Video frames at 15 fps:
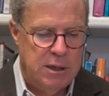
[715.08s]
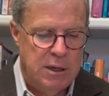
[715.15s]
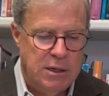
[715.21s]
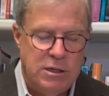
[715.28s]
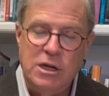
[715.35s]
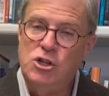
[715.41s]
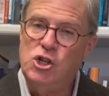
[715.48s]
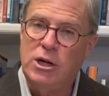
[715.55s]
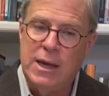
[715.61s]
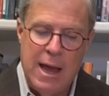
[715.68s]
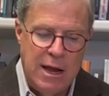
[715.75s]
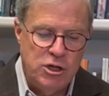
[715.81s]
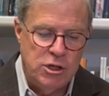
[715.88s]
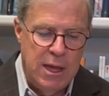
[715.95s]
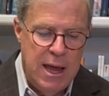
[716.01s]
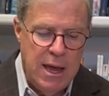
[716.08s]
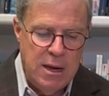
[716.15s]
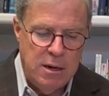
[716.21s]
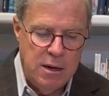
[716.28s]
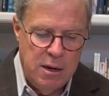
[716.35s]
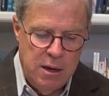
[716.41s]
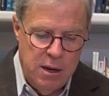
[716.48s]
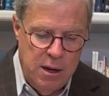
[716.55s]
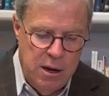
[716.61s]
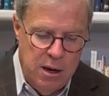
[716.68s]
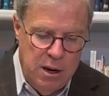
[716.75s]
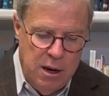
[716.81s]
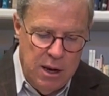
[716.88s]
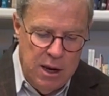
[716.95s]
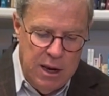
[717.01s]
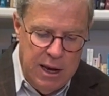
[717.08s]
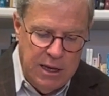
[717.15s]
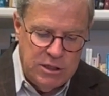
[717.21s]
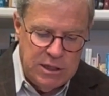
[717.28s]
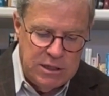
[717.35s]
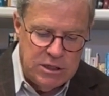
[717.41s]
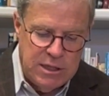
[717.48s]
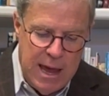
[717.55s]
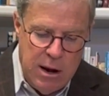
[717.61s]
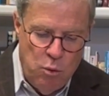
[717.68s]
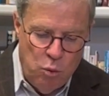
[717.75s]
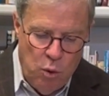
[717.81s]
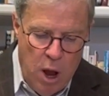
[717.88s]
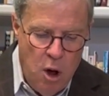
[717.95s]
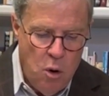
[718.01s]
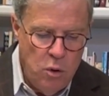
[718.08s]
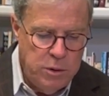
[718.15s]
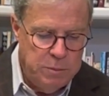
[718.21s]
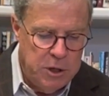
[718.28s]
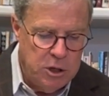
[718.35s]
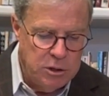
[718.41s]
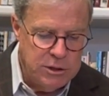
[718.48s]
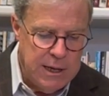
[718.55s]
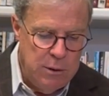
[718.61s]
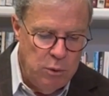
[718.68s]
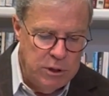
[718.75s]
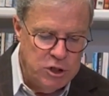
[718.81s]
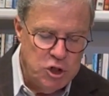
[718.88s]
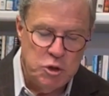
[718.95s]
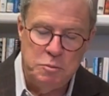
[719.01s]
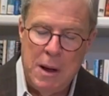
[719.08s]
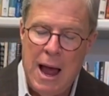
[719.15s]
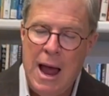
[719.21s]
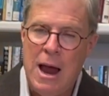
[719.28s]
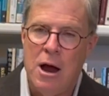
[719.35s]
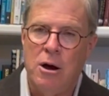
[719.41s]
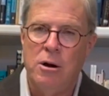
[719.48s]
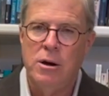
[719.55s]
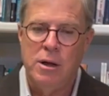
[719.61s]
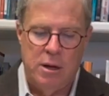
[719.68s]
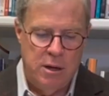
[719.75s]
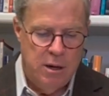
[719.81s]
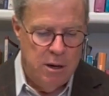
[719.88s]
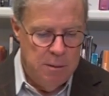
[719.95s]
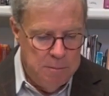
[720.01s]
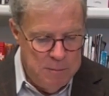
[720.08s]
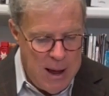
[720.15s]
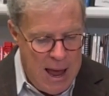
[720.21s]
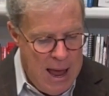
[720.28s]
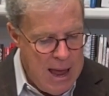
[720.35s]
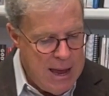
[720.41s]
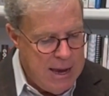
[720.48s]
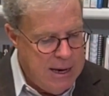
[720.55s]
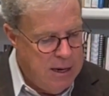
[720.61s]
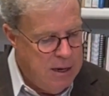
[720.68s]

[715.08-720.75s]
Did you catch that? It says they wrote because they were inspired by